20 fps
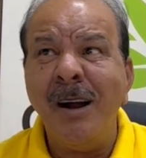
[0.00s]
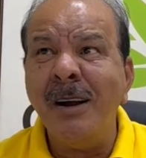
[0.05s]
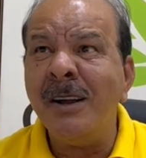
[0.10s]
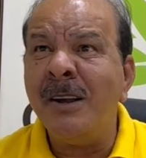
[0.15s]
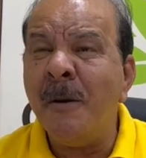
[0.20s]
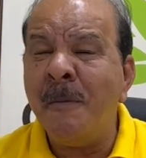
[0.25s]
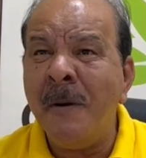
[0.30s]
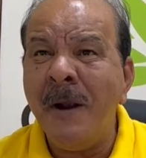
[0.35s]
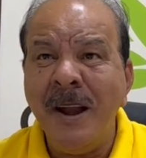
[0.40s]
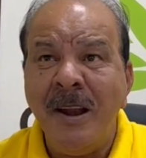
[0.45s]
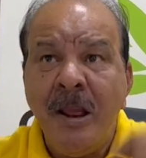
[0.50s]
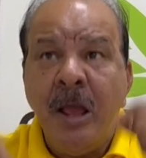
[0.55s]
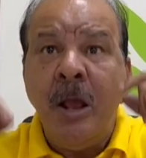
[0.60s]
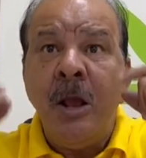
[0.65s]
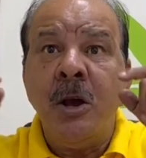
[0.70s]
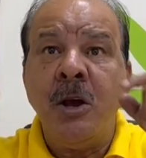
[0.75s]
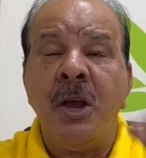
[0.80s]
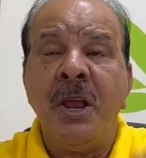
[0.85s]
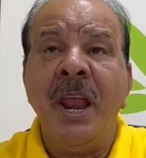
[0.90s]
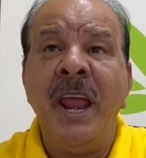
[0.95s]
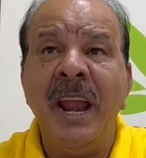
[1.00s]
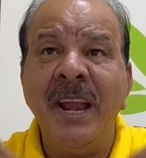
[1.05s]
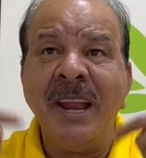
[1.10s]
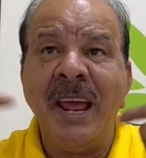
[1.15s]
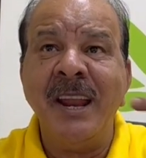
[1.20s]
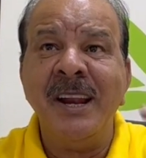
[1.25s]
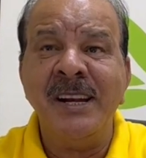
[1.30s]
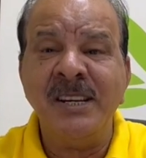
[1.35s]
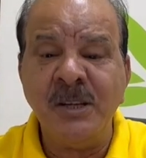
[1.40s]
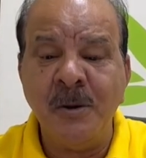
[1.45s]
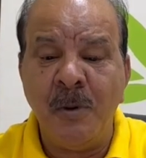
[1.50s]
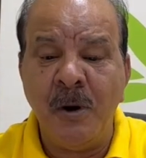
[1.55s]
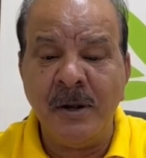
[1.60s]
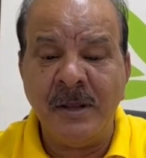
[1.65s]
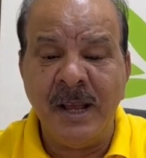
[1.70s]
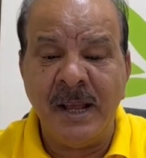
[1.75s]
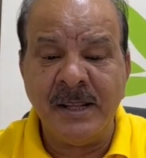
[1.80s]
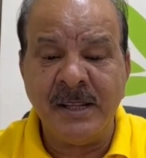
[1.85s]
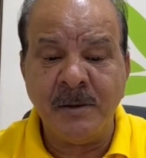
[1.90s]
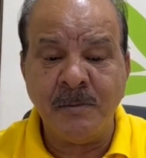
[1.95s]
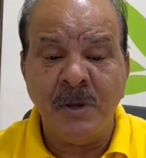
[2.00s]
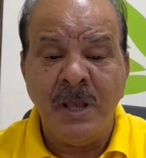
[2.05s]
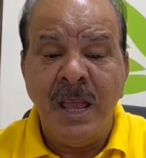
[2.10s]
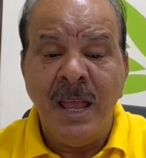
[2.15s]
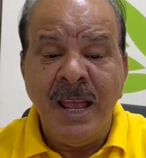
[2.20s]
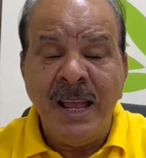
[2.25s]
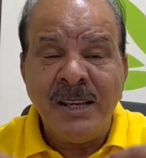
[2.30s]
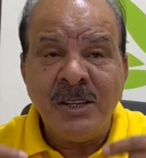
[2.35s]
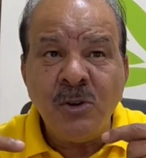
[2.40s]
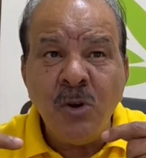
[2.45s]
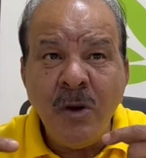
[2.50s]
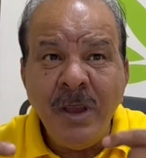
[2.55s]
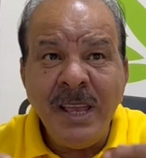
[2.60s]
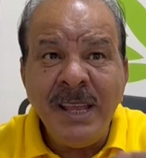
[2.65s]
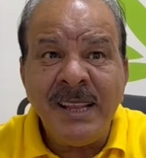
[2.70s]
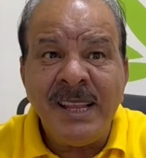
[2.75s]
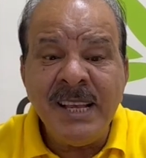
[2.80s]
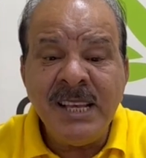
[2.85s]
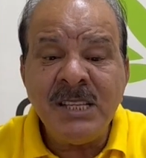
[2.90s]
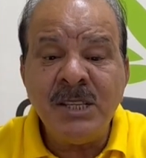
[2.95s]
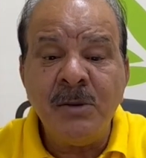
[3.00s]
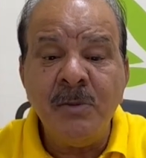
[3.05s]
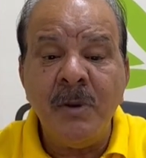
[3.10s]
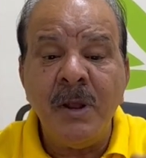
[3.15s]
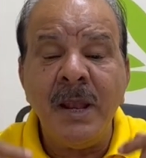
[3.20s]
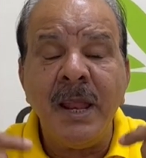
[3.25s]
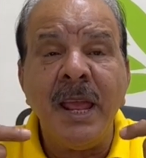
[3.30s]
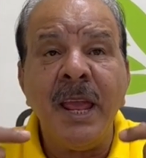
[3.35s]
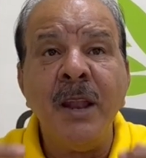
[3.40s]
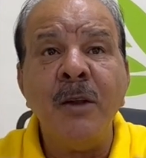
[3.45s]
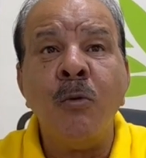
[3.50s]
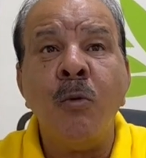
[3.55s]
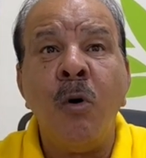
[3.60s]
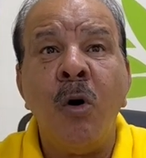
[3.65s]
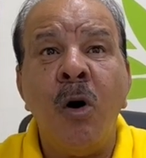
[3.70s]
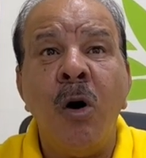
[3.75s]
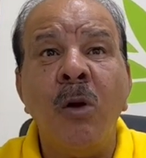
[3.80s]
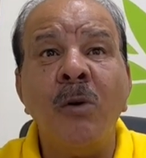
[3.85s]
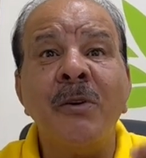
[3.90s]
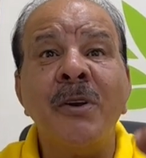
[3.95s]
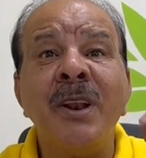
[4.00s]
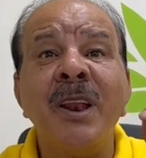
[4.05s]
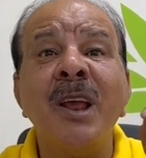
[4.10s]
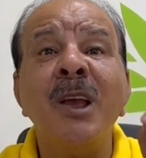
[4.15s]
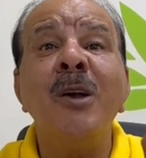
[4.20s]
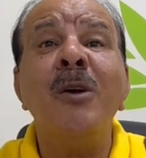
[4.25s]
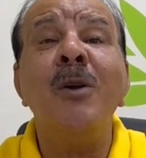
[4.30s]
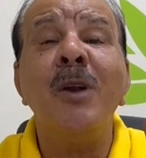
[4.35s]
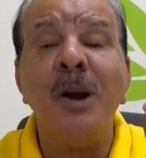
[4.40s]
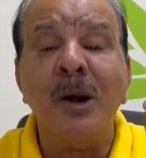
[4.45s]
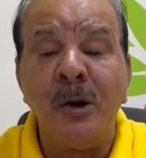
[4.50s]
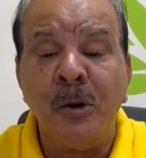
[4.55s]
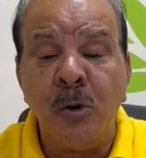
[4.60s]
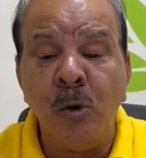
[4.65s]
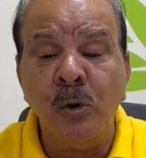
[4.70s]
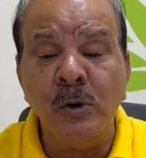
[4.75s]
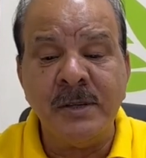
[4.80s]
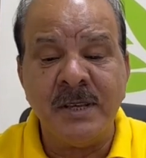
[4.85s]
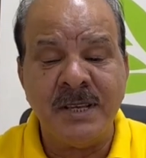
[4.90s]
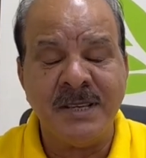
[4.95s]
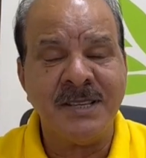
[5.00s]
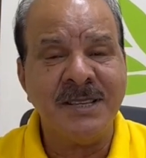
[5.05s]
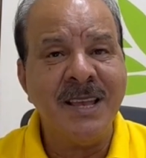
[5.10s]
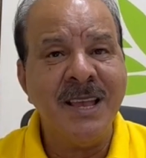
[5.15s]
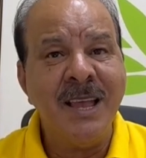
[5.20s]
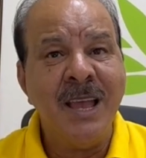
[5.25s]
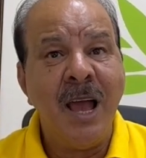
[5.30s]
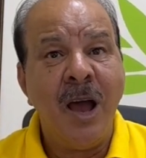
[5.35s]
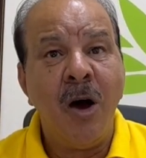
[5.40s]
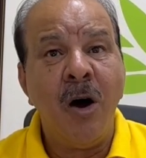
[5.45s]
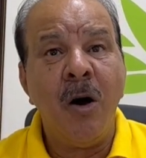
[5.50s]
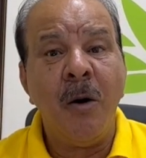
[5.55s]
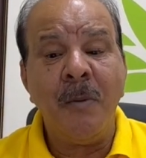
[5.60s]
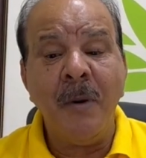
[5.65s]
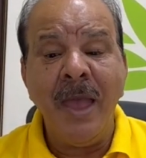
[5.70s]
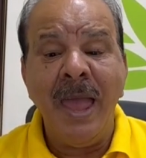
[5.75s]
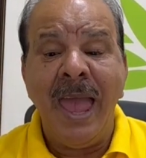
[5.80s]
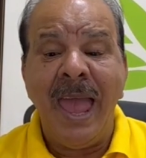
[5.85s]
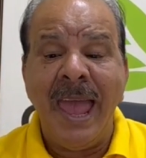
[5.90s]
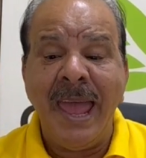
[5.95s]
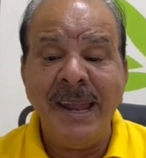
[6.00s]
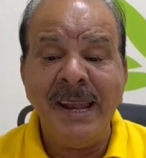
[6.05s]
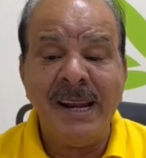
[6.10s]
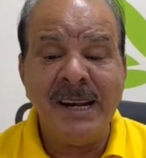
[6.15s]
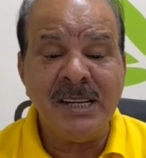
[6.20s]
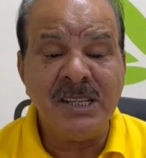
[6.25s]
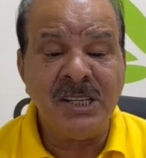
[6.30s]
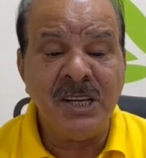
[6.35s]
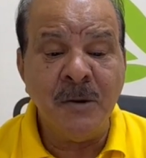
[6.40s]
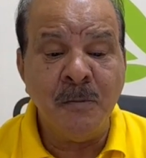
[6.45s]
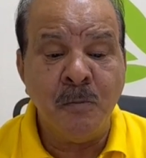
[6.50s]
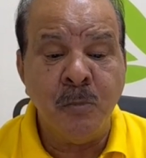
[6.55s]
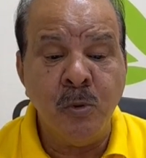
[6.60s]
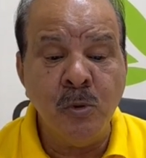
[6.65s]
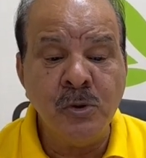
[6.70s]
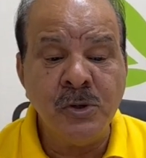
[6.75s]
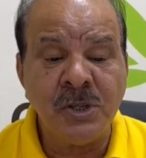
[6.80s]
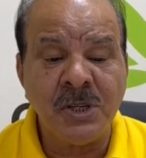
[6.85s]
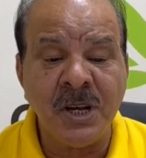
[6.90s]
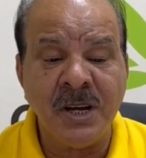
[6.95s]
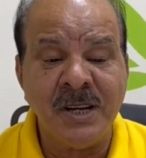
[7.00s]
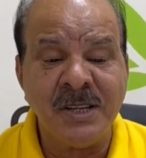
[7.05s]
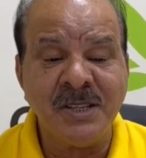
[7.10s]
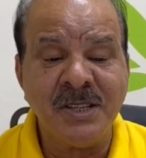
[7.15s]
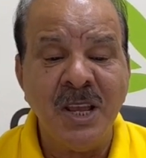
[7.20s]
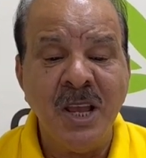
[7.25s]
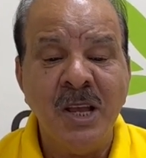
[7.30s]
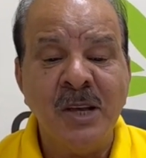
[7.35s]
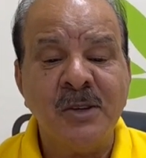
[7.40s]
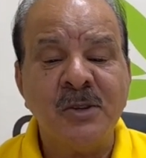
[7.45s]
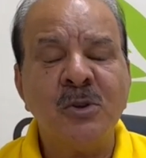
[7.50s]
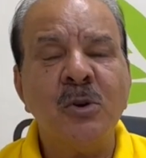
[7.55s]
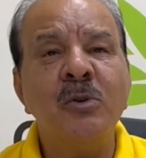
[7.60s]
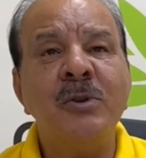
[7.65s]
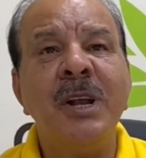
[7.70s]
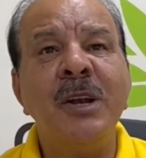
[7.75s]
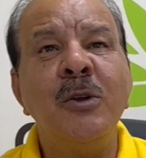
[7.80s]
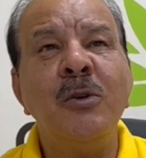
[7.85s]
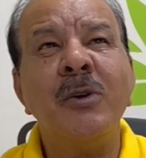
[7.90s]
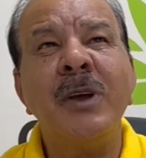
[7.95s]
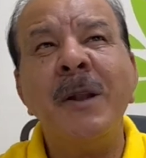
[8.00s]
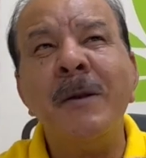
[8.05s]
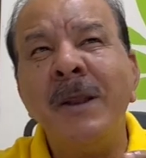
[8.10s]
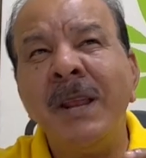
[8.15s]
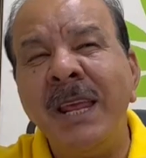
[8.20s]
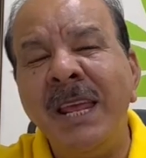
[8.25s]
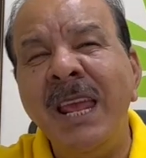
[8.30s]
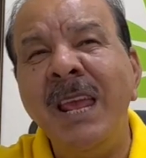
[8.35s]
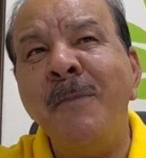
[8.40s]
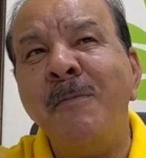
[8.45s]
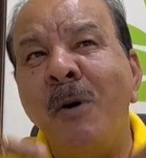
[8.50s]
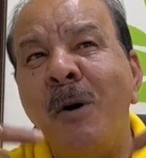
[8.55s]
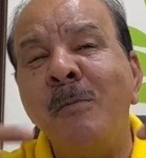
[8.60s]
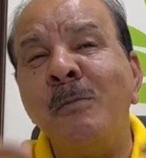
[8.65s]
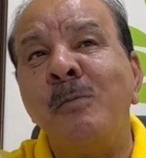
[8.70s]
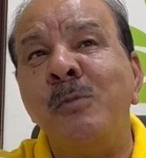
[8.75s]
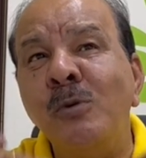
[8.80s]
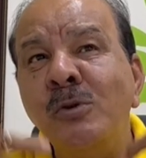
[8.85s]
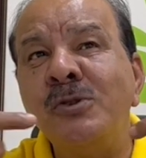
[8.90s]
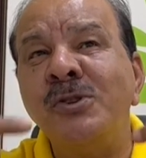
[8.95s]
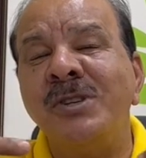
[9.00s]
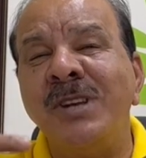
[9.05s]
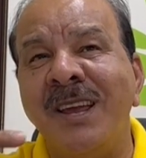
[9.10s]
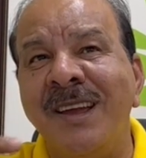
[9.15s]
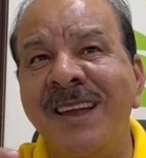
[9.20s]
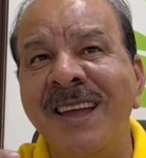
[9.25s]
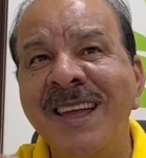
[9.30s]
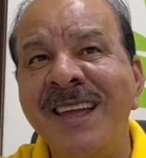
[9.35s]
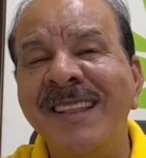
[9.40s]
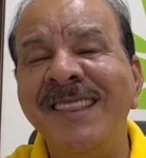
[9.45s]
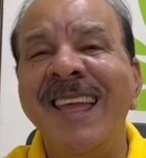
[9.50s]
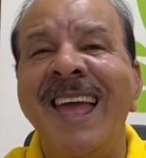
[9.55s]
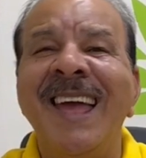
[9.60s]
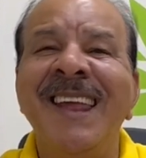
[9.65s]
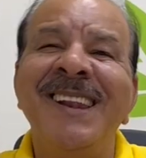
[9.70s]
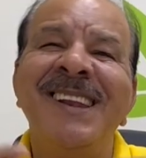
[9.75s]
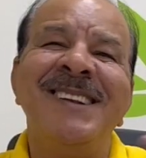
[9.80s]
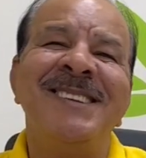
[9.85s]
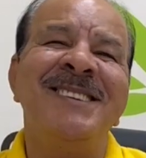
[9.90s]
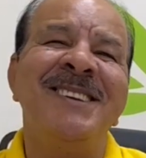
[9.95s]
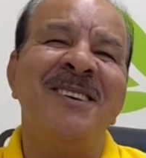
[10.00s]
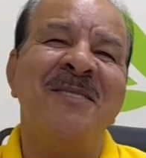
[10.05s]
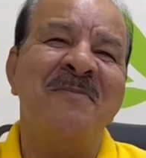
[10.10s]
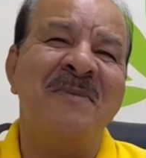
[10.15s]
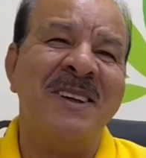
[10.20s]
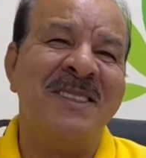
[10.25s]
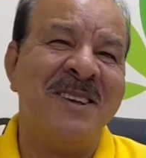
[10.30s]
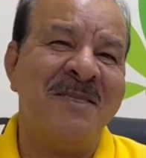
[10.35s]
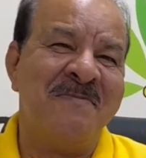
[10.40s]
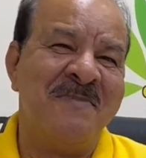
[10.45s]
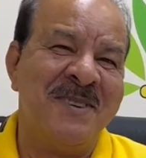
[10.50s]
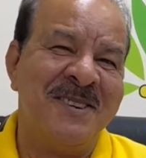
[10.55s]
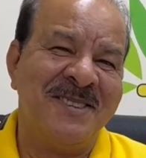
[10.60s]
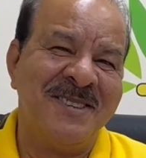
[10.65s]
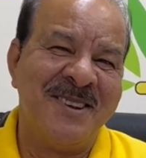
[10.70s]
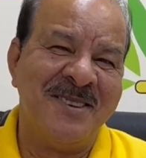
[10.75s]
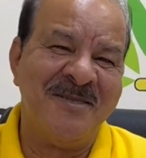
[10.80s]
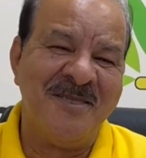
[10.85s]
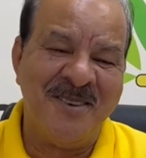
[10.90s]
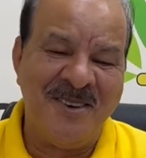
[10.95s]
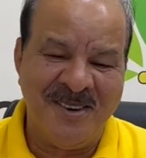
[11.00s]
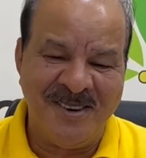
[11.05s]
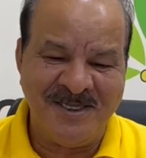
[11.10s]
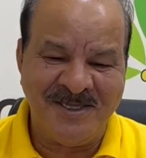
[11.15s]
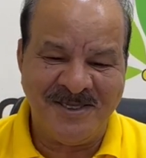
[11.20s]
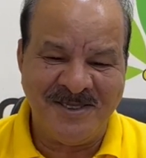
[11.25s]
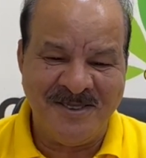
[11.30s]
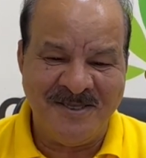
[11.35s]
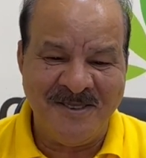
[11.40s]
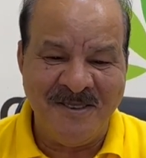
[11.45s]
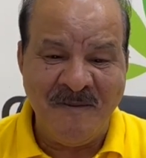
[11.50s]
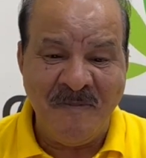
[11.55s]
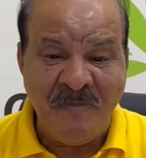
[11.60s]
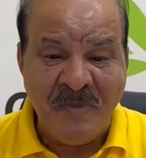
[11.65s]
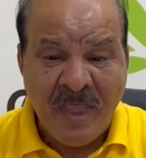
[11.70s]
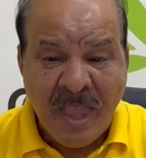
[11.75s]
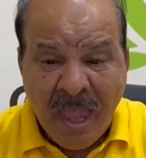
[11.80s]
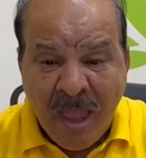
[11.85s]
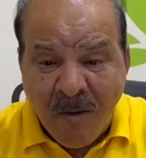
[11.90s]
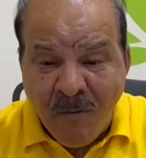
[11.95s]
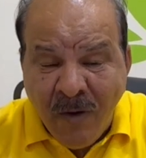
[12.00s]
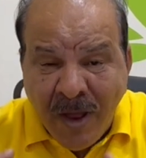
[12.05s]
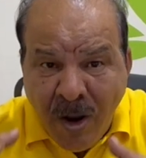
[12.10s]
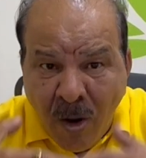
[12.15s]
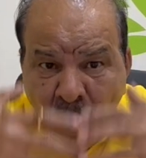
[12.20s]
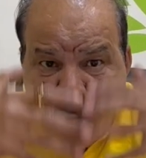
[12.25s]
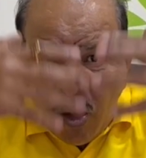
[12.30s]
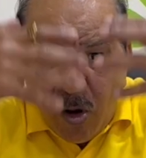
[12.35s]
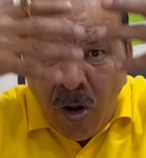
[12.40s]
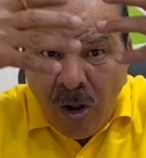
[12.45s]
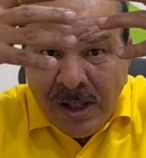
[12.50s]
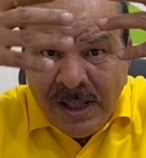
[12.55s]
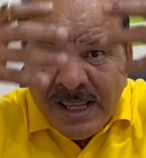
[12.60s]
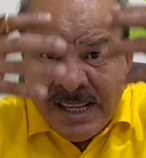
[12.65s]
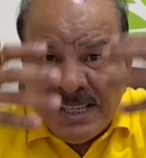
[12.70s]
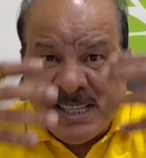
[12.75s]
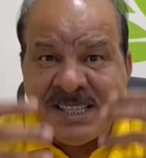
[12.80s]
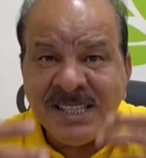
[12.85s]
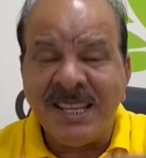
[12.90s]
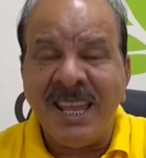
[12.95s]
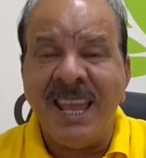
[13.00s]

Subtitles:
different, create energy for the other. So this will involve regular doses of energy boosters so that you can keep on boosting the energy of other person also. Then all this